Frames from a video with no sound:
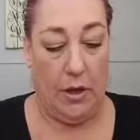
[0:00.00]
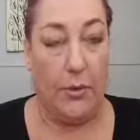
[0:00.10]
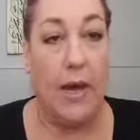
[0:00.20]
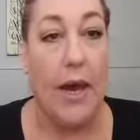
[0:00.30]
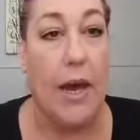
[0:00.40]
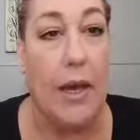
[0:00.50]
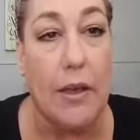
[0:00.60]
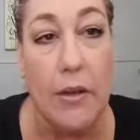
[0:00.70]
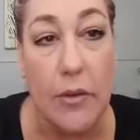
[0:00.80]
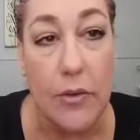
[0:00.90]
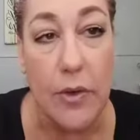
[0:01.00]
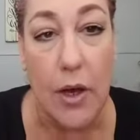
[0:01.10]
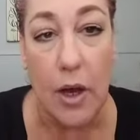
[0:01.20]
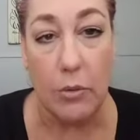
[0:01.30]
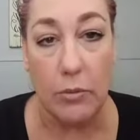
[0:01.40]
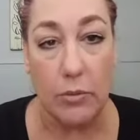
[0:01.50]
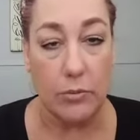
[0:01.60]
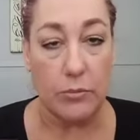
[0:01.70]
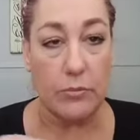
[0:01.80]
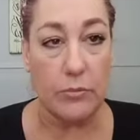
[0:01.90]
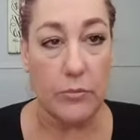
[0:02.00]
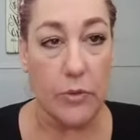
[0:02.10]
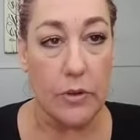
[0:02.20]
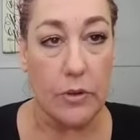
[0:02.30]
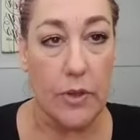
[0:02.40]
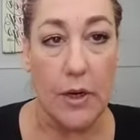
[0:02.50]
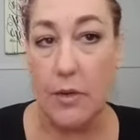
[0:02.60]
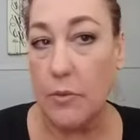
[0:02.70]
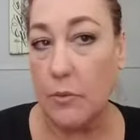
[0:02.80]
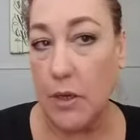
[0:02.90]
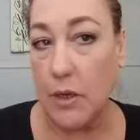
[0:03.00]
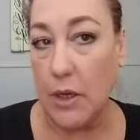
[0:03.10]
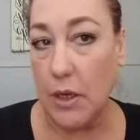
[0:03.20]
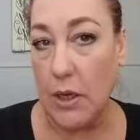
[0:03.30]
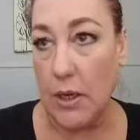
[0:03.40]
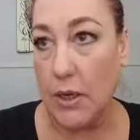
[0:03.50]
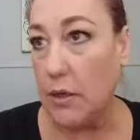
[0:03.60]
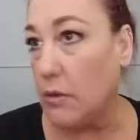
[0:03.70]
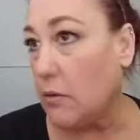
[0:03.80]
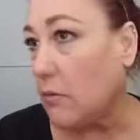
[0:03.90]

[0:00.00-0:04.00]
Okay, so there is one eye.